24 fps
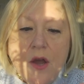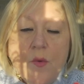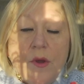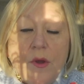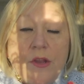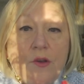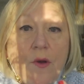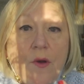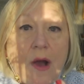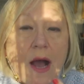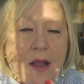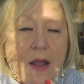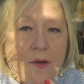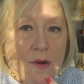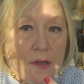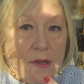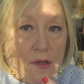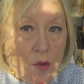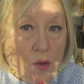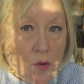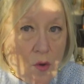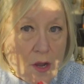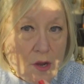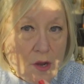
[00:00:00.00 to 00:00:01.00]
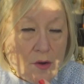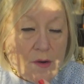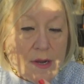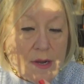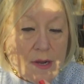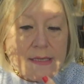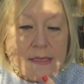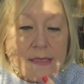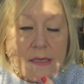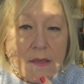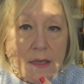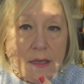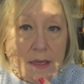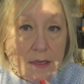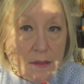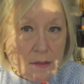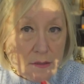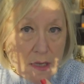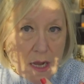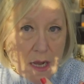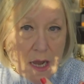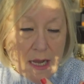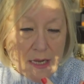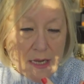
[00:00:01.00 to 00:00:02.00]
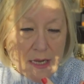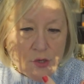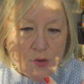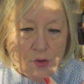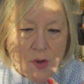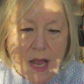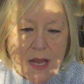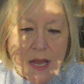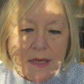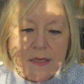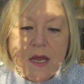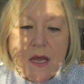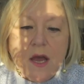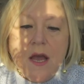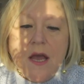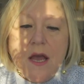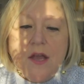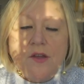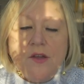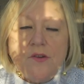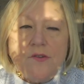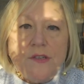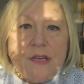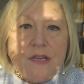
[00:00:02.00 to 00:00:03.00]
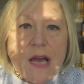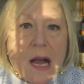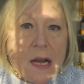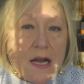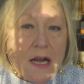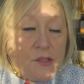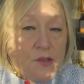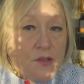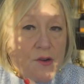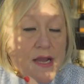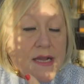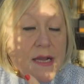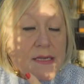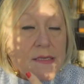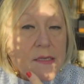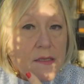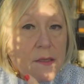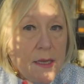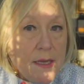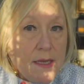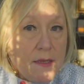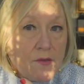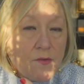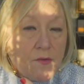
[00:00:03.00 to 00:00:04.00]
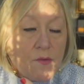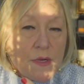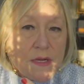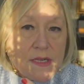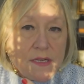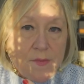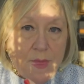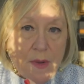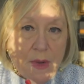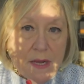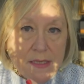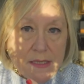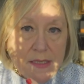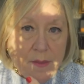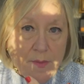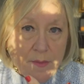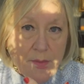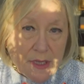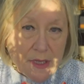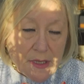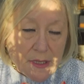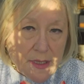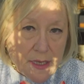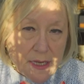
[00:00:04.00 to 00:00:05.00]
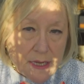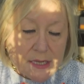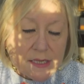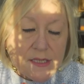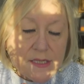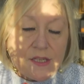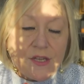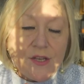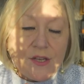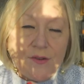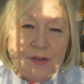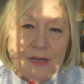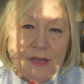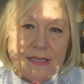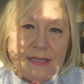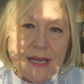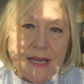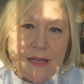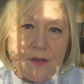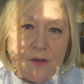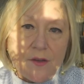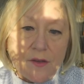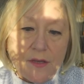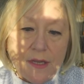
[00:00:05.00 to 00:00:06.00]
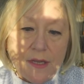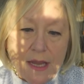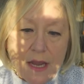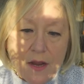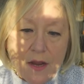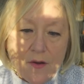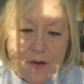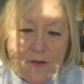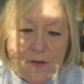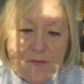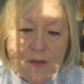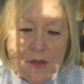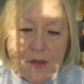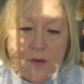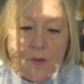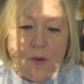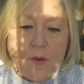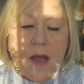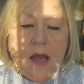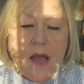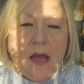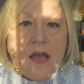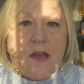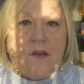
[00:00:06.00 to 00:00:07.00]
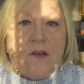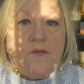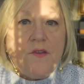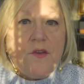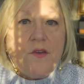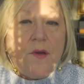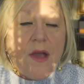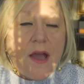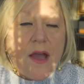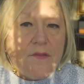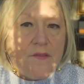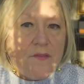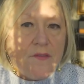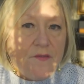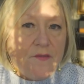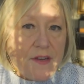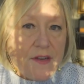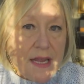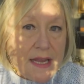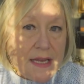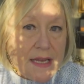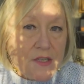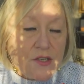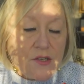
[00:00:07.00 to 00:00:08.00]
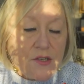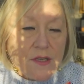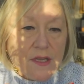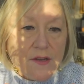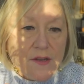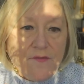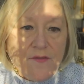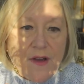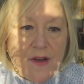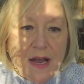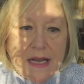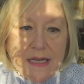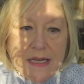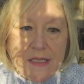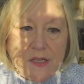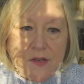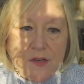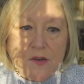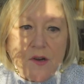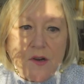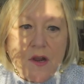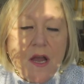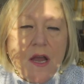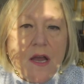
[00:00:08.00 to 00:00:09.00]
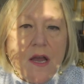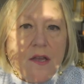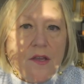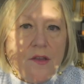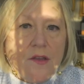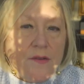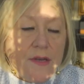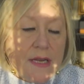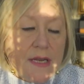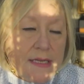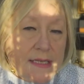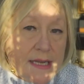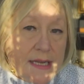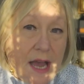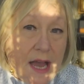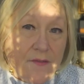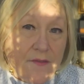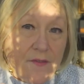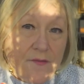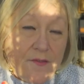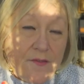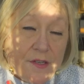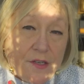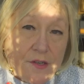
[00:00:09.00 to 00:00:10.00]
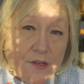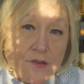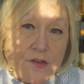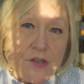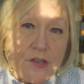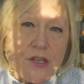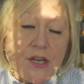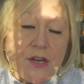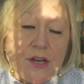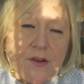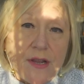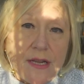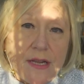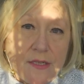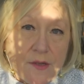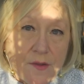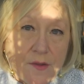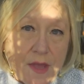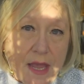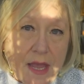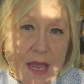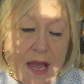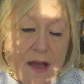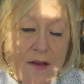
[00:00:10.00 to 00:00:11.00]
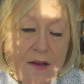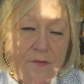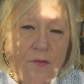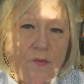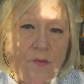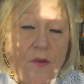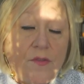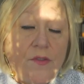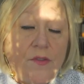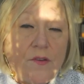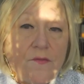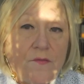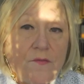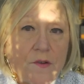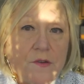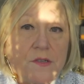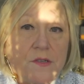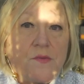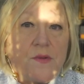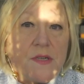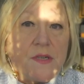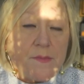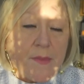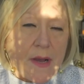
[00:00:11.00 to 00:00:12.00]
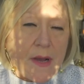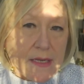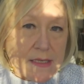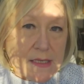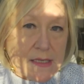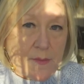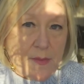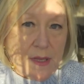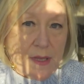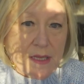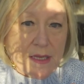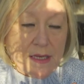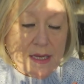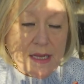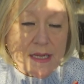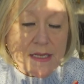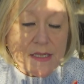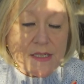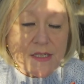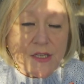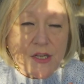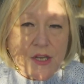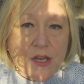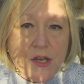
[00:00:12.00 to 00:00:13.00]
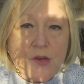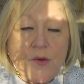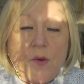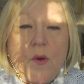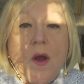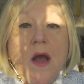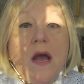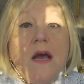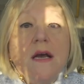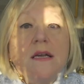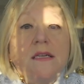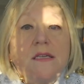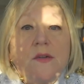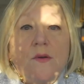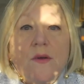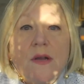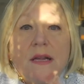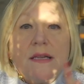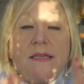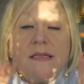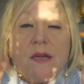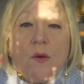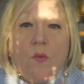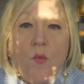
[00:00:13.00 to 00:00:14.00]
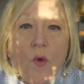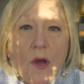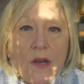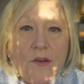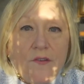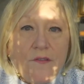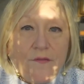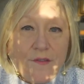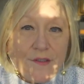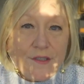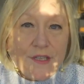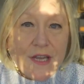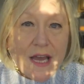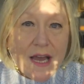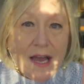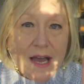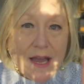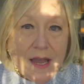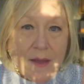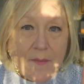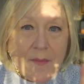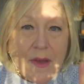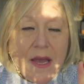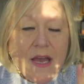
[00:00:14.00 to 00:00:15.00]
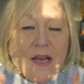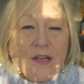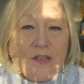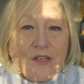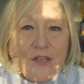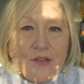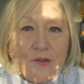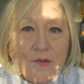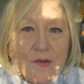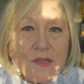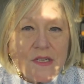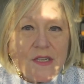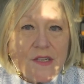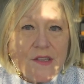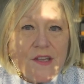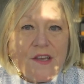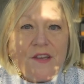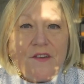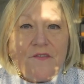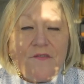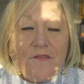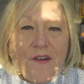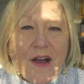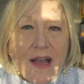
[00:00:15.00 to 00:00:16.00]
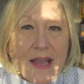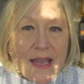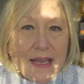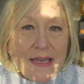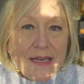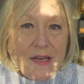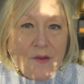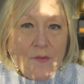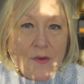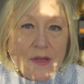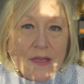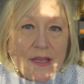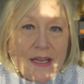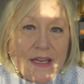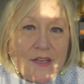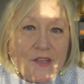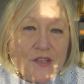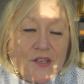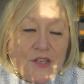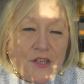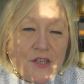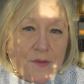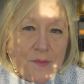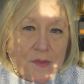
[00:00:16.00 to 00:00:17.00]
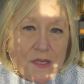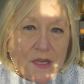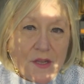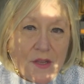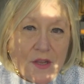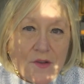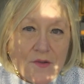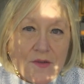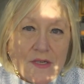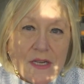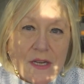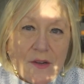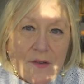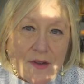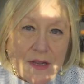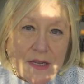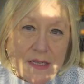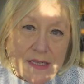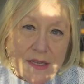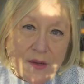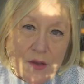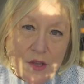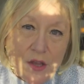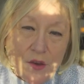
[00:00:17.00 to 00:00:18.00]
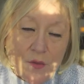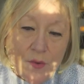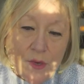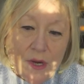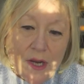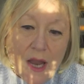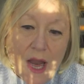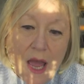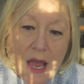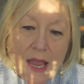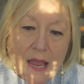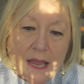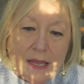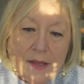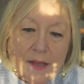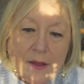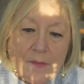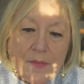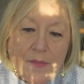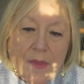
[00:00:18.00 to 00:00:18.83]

When you hire a lawyer, it's a legal contract. Your doctor has legal responsibilities to you to take good care of you. If you have a financial advisor, you need to have a fiduciary, so they have their first responsibility is to you. So, it's a wonderful time to solidify any relationships in those areas that you would like.